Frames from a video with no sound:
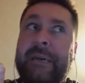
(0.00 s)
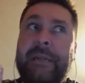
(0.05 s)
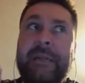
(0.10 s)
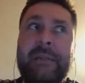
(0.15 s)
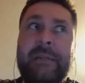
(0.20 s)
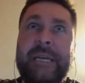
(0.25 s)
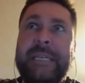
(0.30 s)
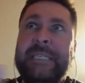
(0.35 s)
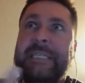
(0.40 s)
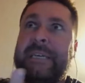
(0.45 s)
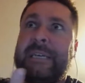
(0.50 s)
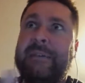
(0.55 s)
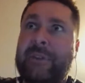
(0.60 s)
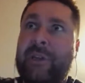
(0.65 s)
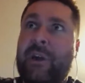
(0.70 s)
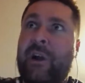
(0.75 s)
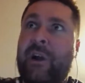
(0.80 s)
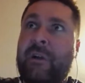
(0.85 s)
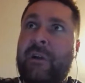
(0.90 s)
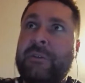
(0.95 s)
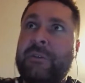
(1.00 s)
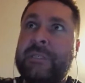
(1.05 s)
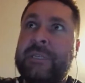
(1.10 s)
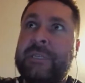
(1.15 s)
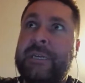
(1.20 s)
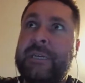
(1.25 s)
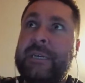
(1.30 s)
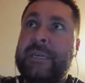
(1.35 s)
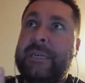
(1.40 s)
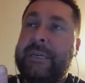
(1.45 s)
like 7 cars.
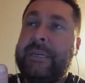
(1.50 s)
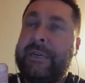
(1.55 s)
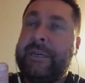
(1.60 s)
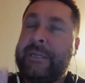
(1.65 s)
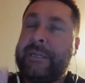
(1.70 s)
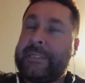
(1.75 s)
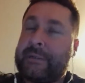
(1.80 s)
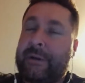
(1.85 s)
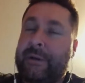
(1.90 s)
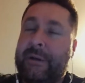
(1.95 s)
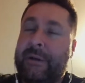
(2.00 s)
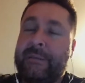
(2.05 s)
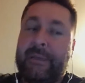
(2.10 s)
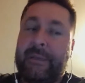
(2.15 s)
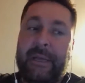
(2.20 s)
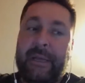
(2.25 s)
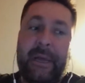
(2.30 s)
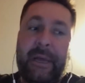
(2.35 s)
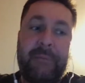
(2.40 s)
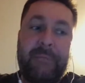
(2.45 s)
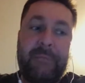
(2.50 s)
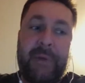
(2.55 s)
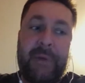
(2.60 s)
So I'm